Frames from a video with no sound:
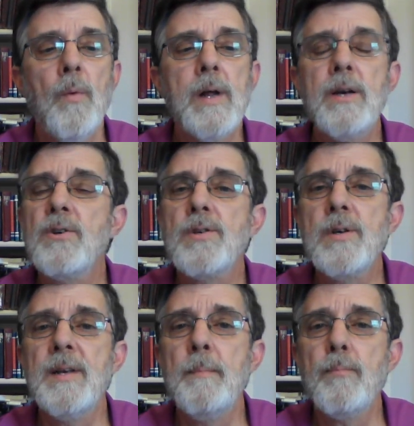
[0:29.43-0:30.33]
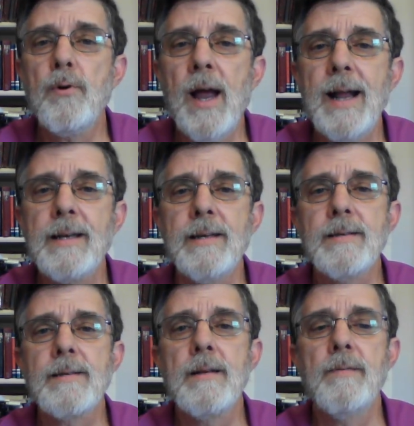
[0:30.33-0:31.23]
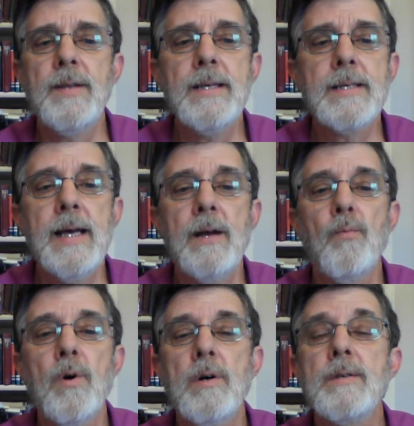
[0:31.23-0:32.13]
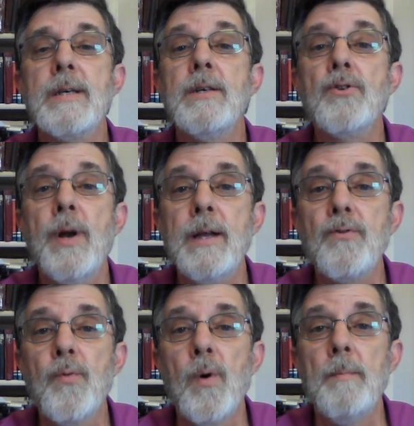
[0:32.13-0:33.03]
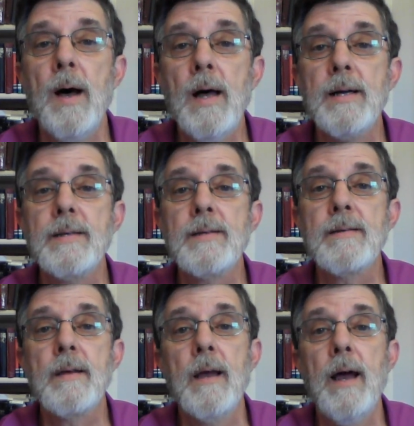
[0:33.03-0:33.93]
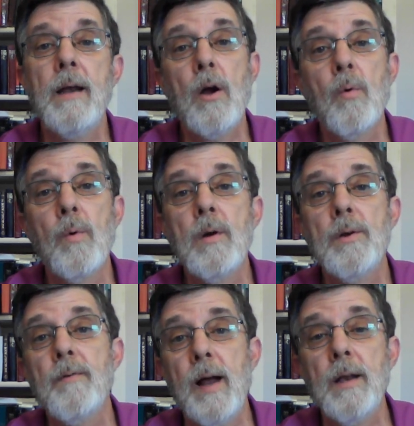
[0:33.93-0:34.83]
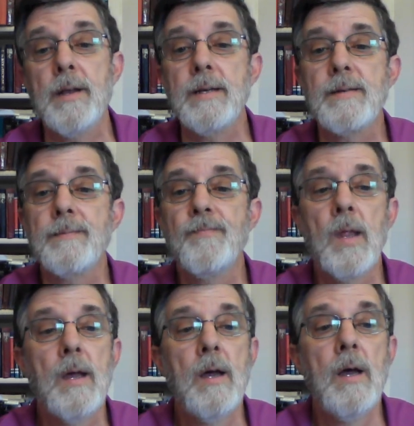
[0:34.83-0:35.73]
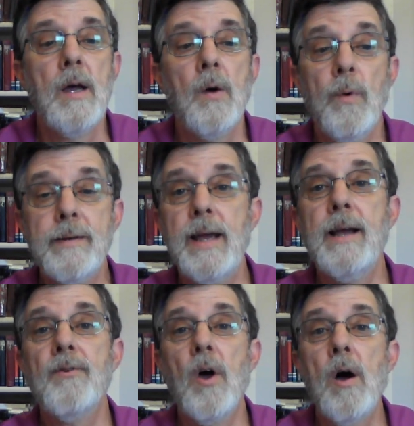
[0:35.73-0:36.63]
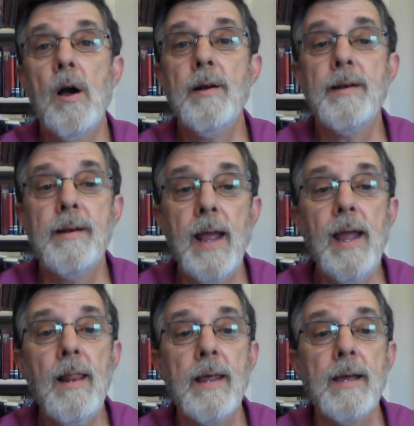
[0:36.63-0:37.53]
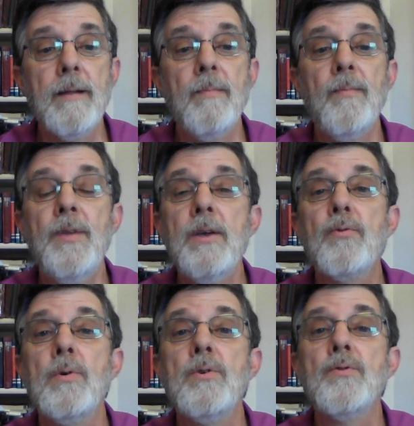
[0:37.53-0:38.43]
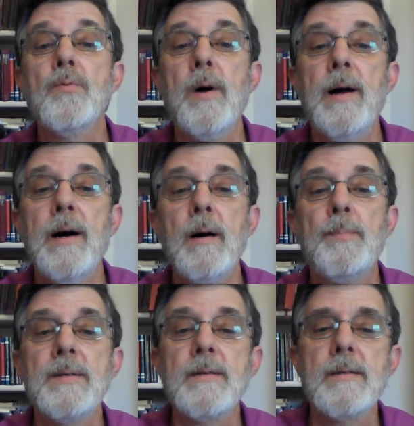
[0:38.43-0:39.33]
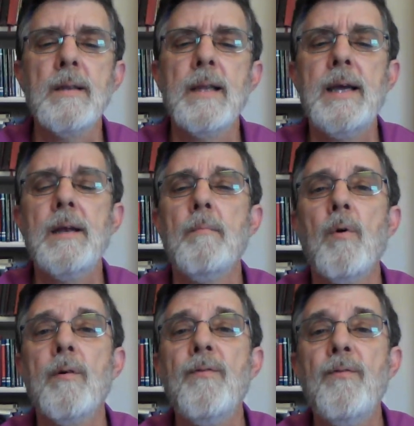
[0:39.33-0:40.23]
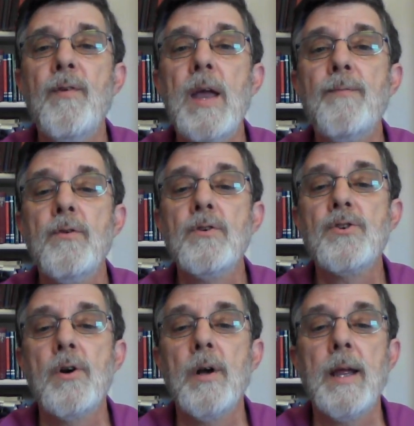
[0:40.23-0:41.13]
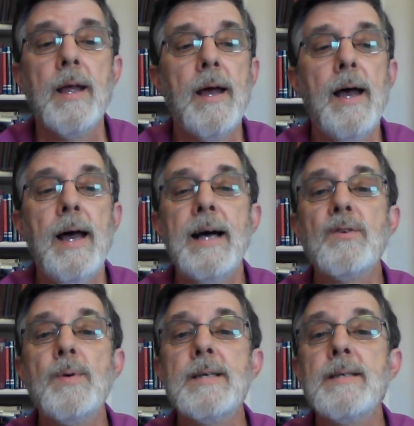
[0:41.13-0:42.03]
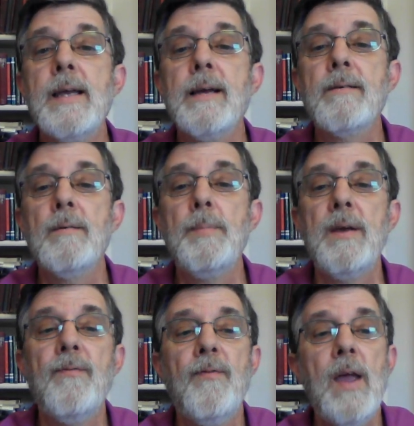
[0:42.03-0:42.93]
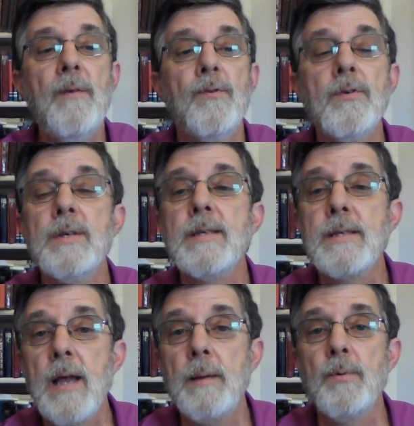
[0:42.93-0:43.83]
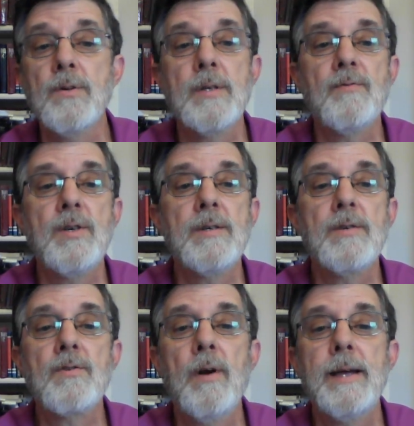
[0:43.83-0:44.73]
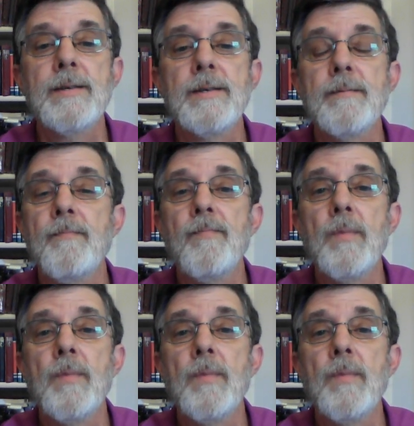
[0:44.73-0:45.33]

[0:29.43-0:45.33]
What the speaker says: When understood in practice, these 10 words can transform us and our world around us. When taken to heart daily, these rules will help us lead a more faithful journey as we seek to be faithful disciples of Jesus Christ.